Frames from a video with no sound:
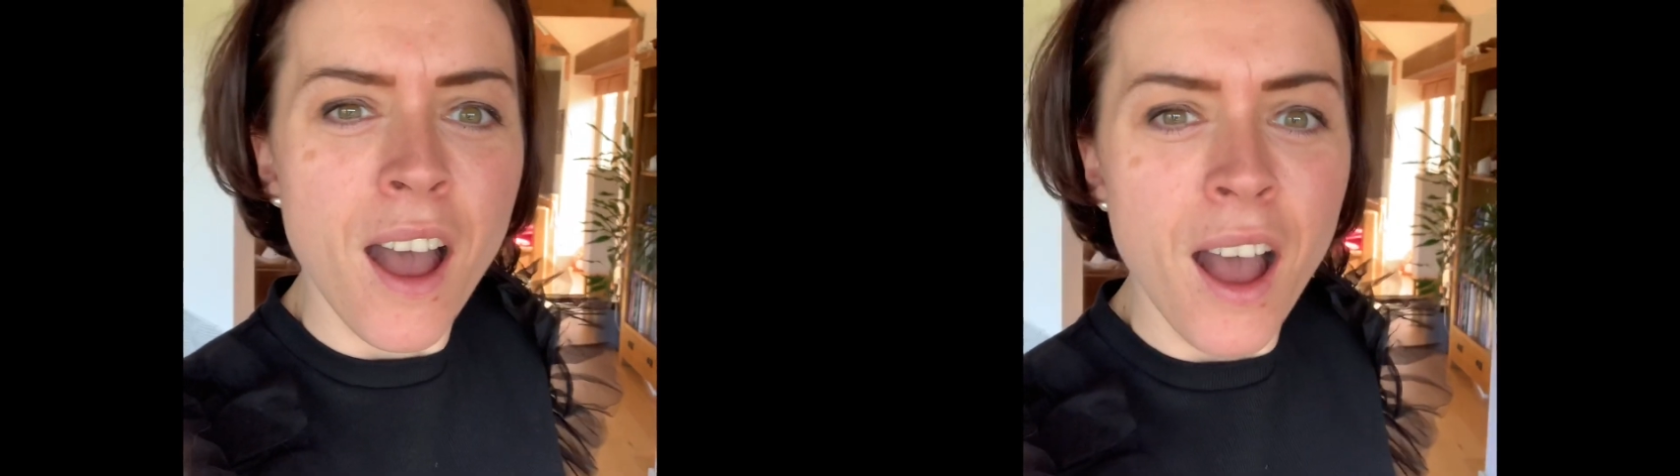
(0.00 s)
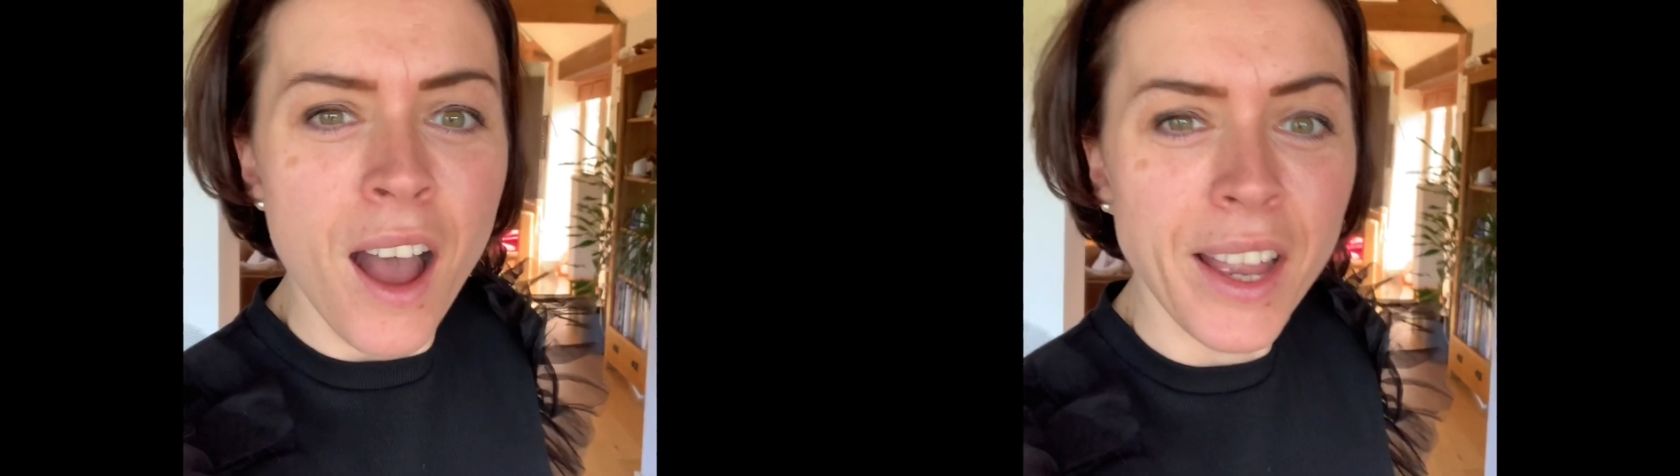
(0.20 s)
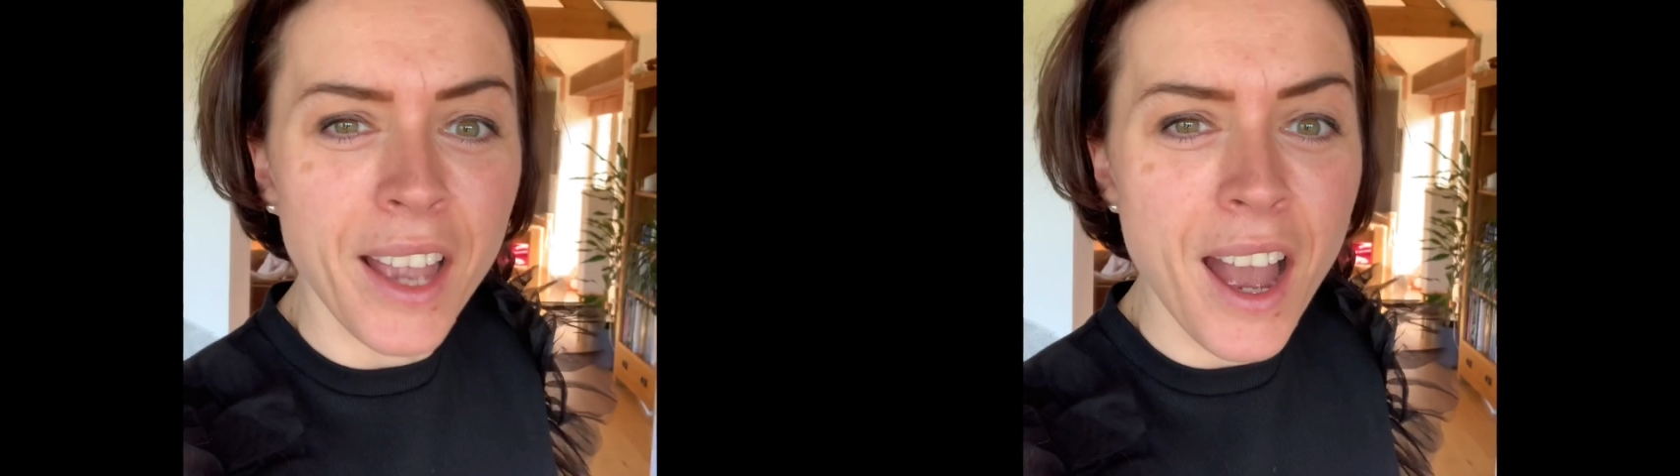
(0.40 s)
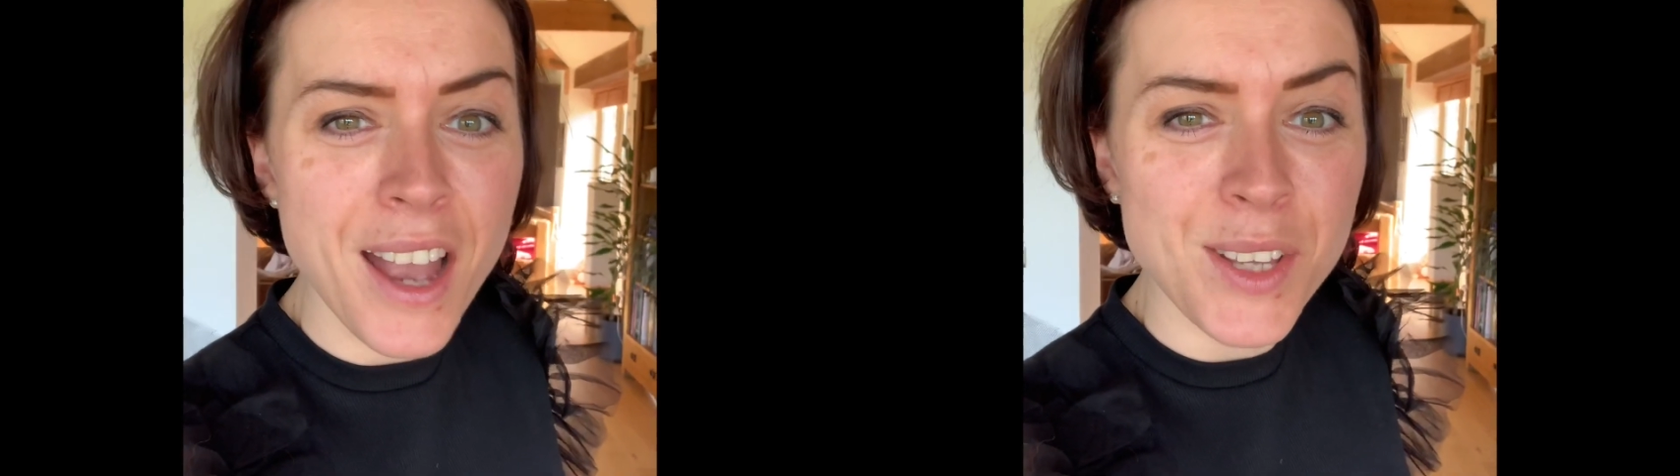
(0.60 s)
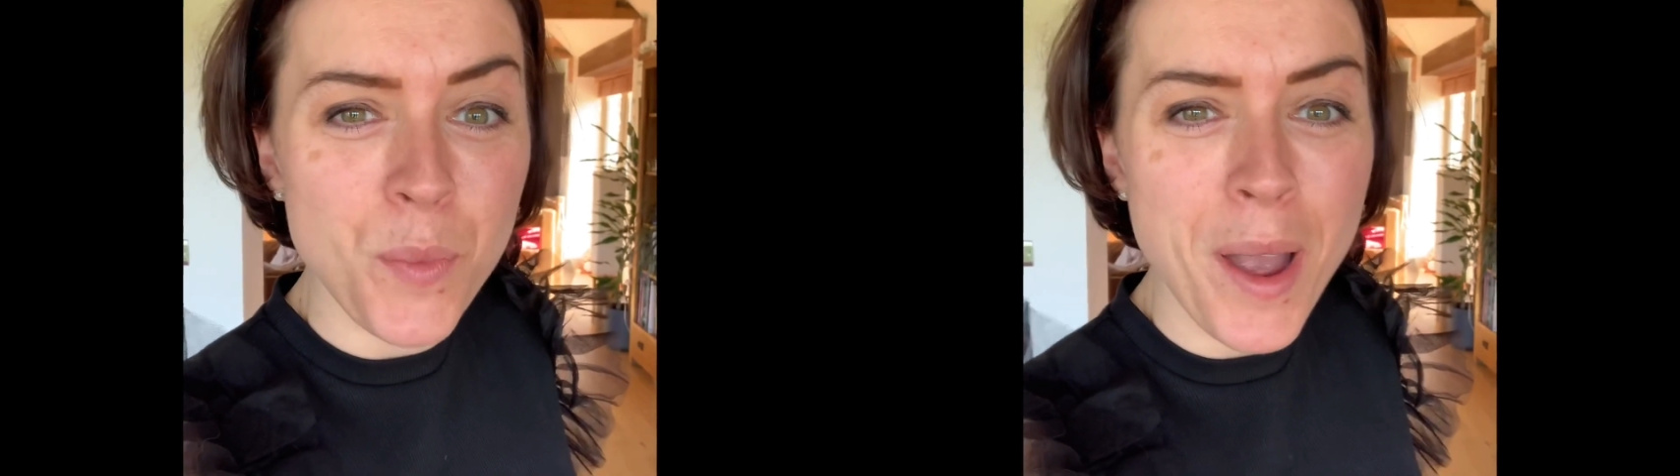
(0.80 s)
Hi
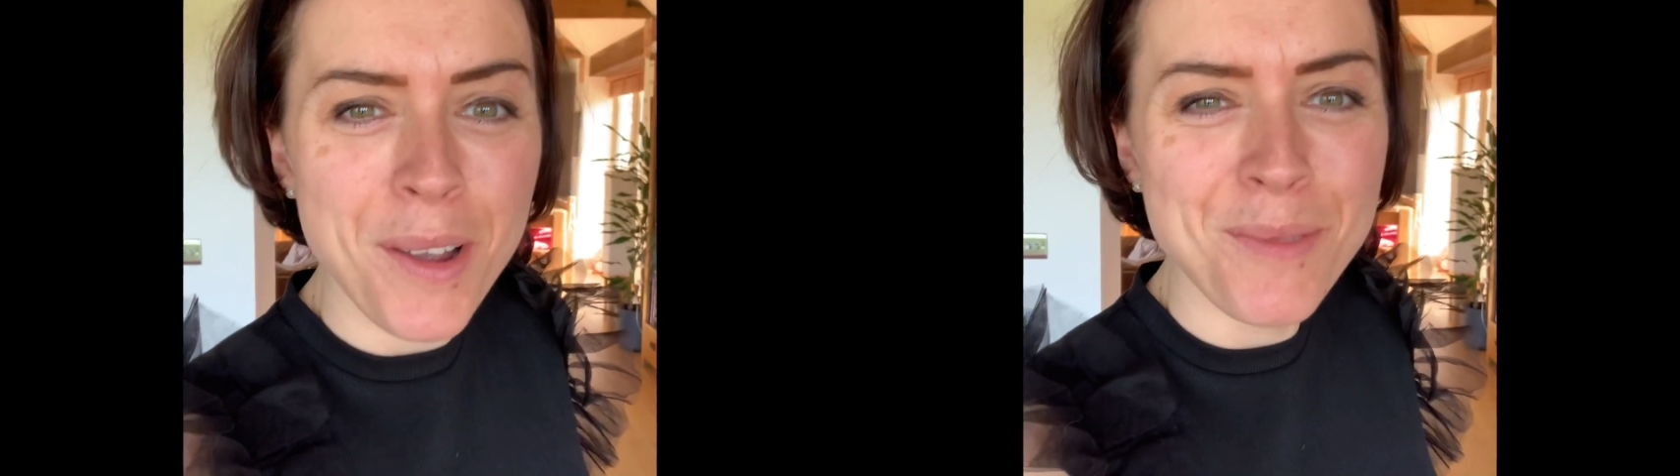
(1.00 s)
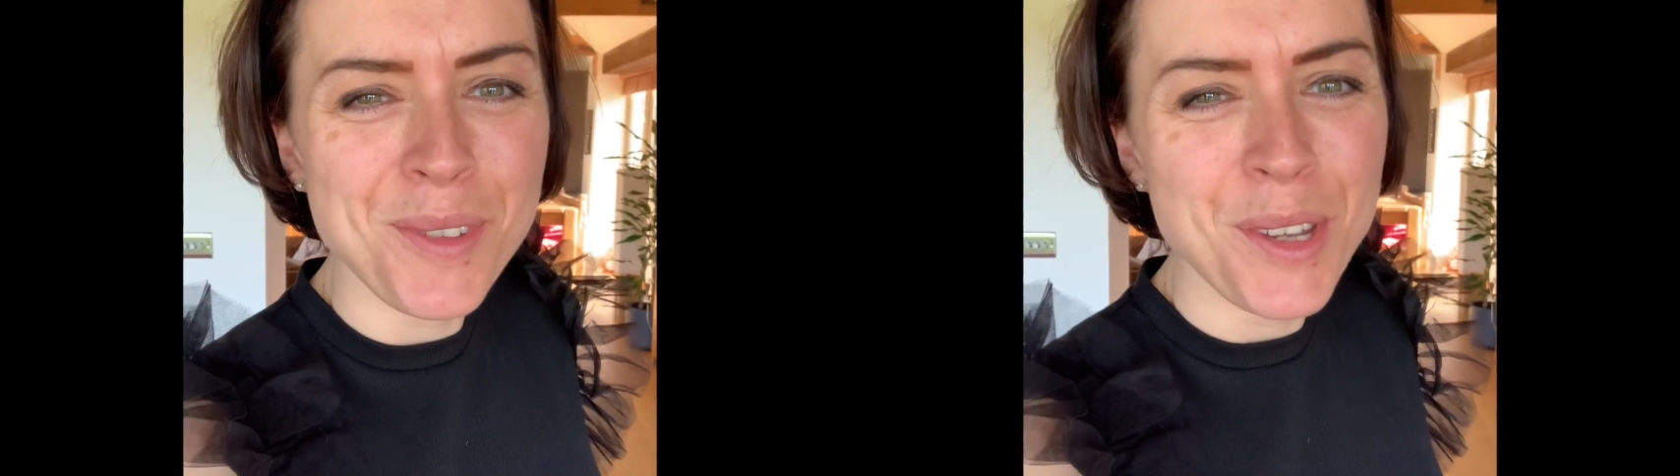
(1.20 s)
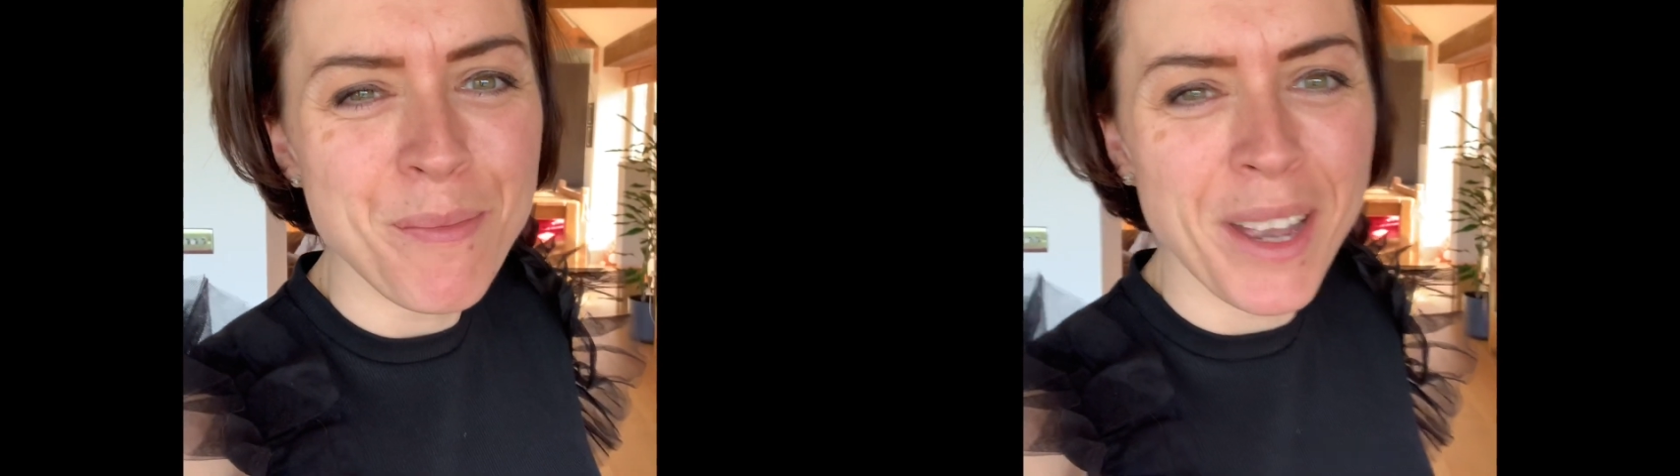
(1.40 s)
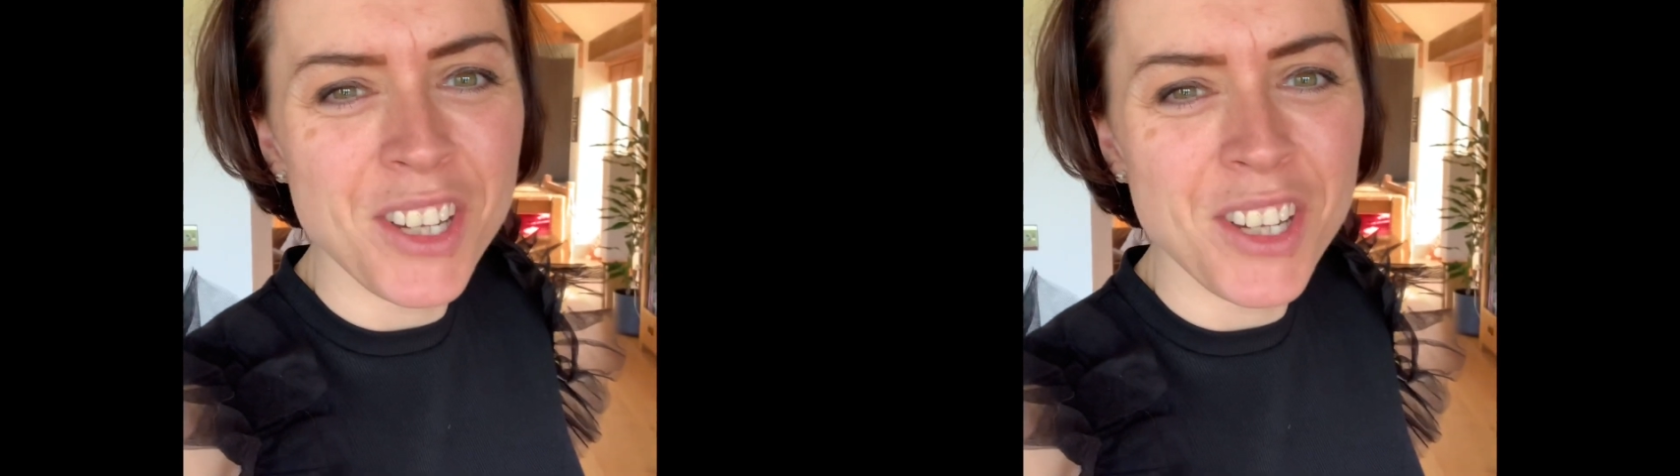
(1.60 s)
guys, welcome to my